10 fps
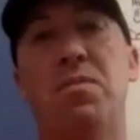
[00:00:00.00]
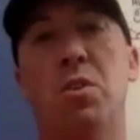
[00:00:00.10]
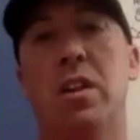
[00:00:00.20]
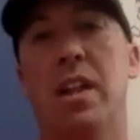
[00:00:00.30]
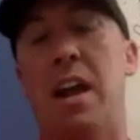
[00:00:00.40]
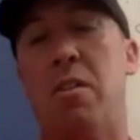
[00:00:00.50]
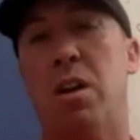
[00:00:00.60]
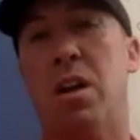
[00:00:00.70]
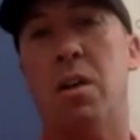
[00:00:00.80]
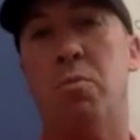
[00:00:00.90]

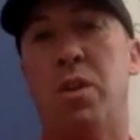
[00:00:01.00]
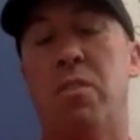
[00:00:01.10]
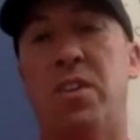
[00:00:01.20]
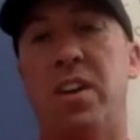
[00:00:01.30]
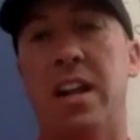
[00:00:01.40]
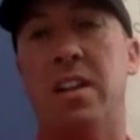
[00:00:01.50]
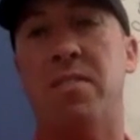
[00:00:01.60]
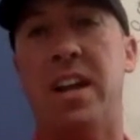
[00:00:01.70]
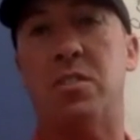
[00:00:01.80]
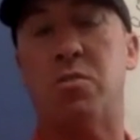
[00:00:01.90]
unilateral, rear foot
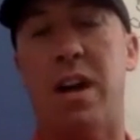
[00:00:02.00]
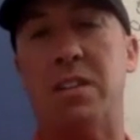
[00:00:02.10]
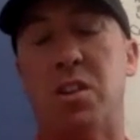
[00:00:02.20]
elevated squat.